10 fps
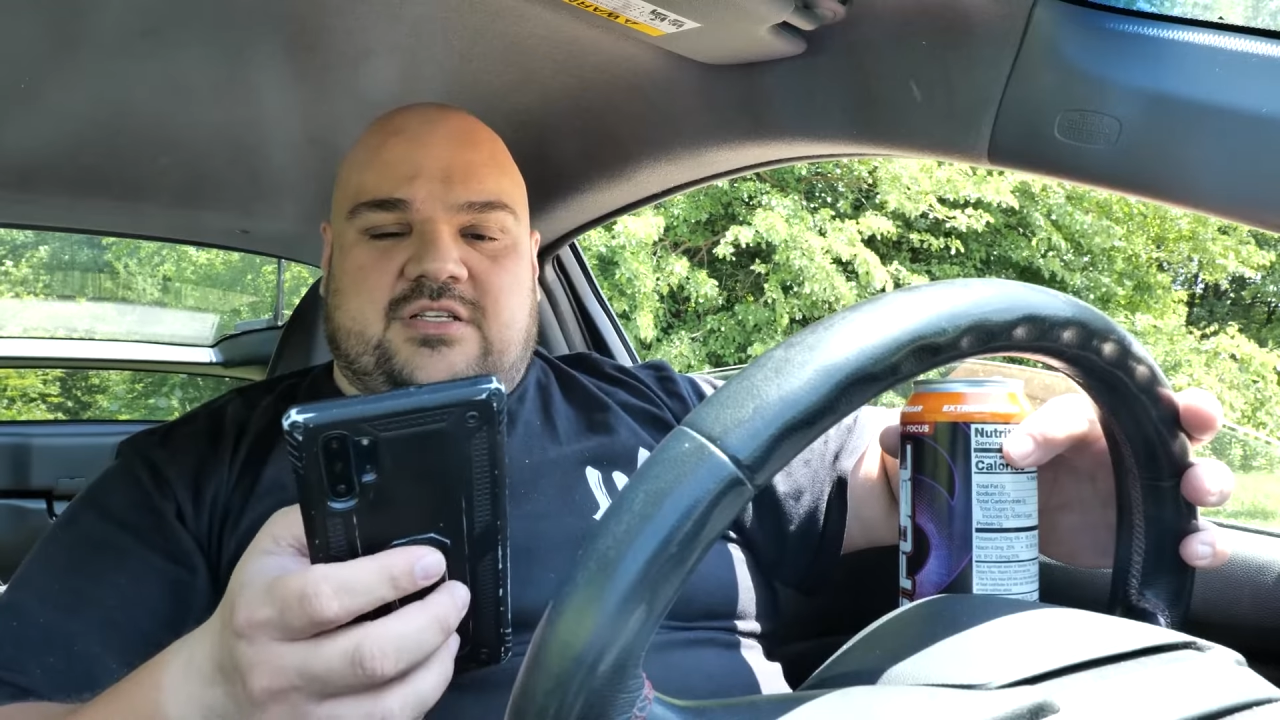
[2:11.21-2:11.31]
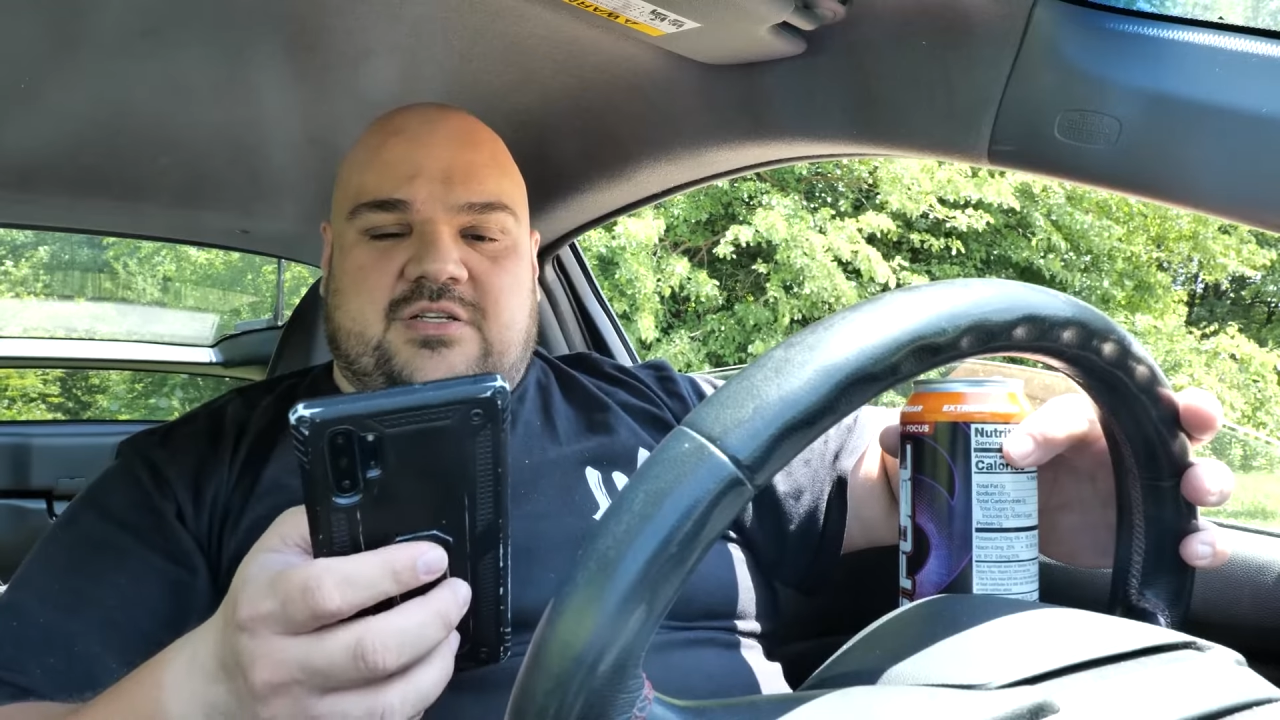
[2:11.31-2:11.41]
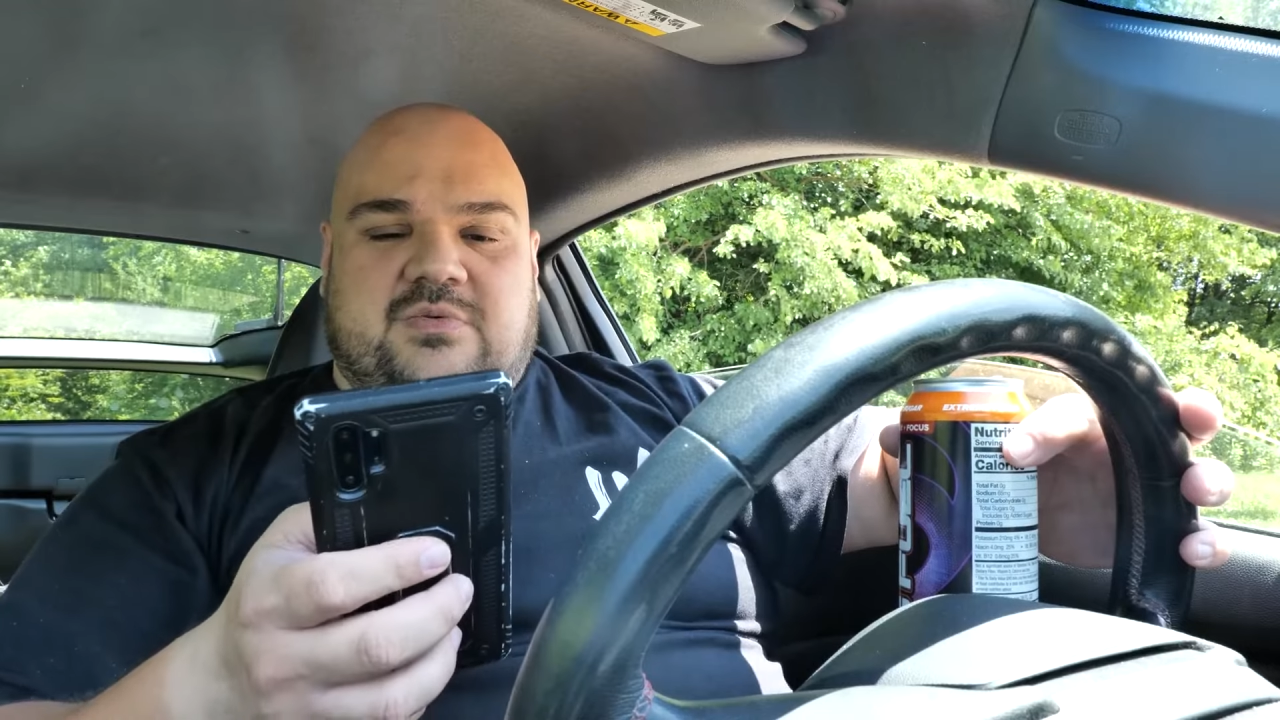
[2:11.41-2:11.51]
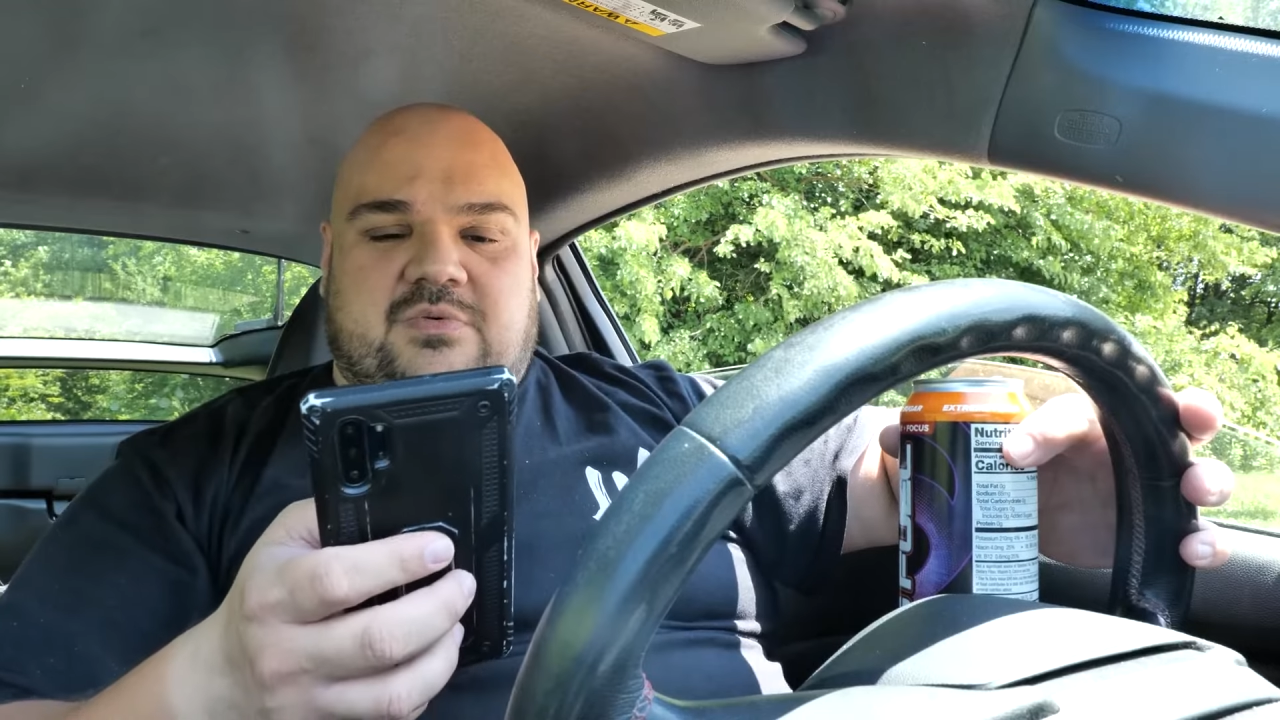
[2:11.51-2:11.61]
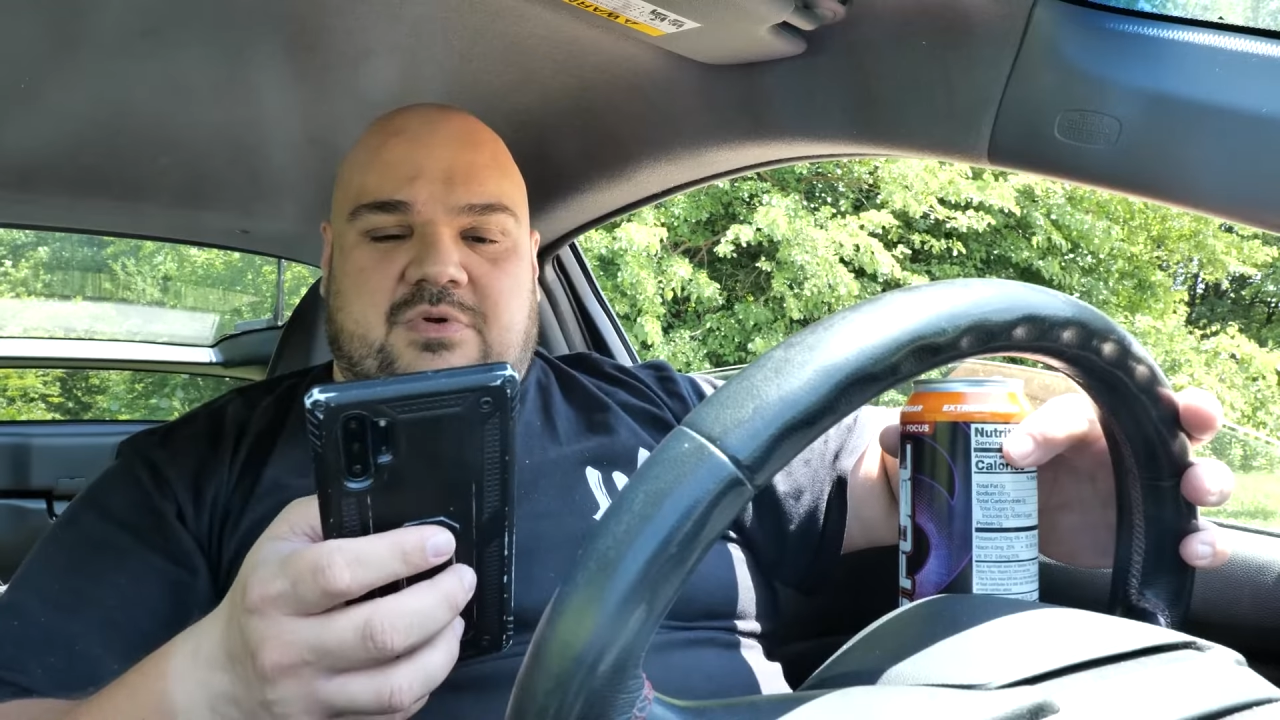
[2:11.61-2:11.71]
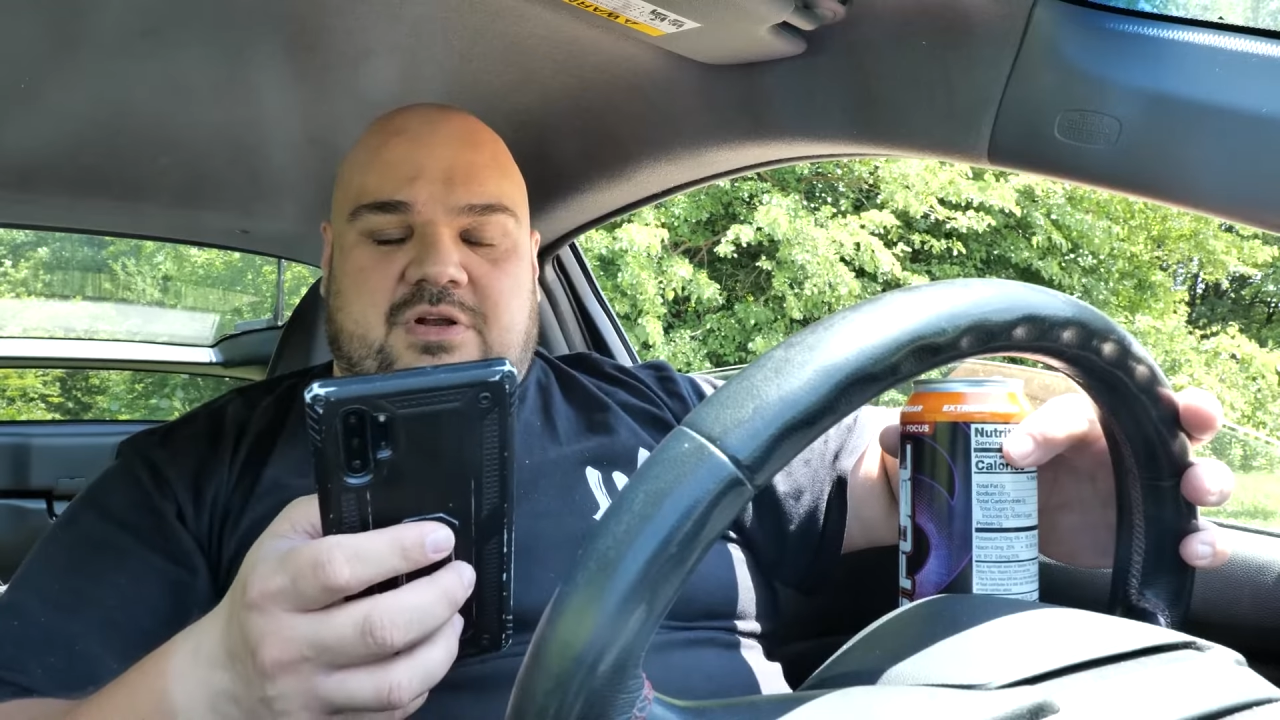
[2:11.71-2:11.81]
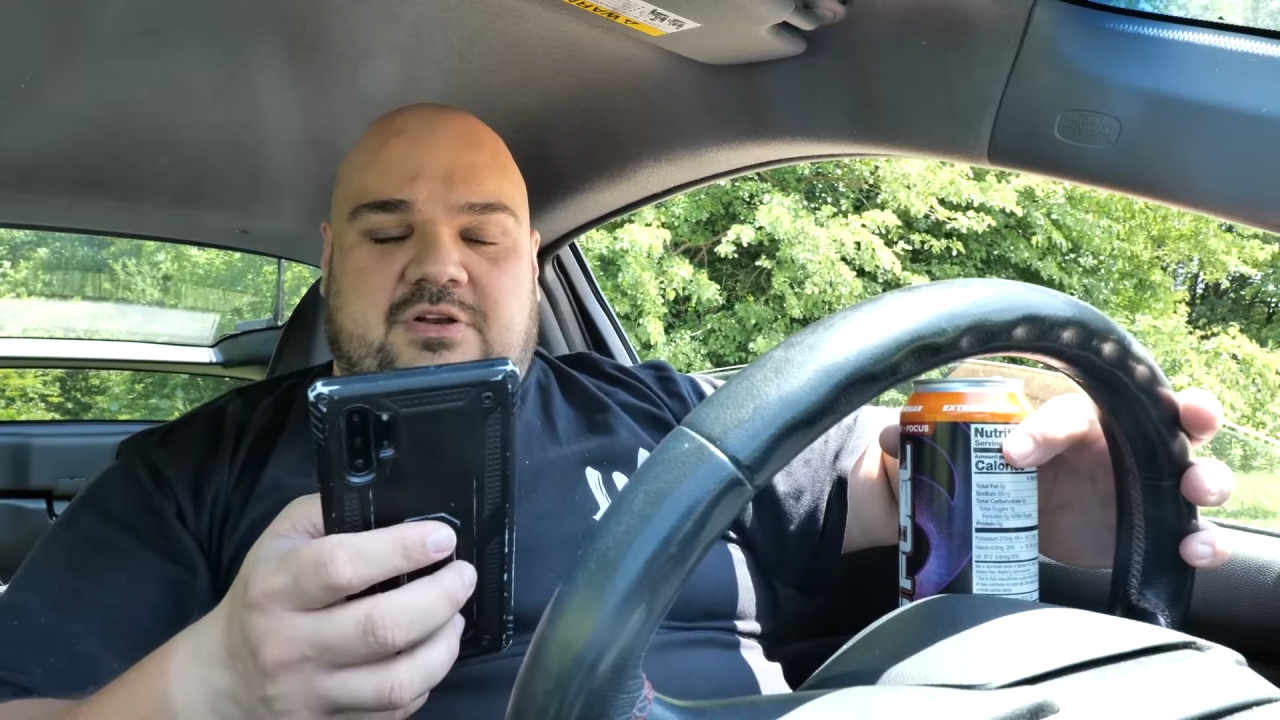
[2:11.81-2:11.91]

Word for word: that's what we're